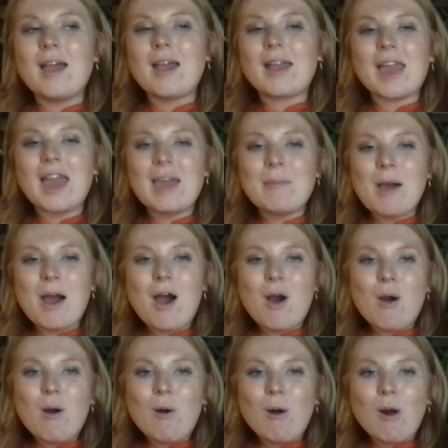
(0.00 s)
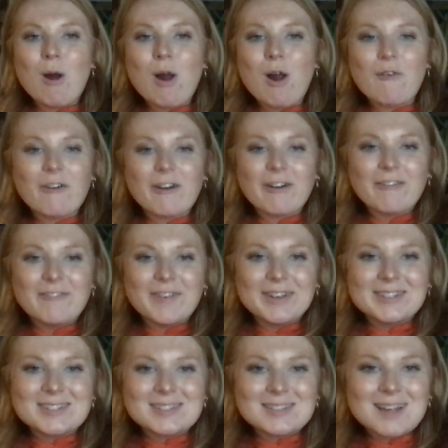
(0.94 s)
came out of her
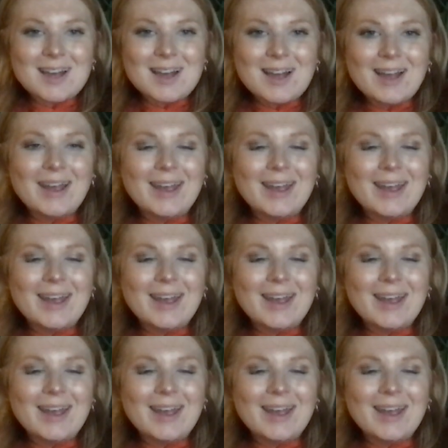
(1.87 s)
Finsta.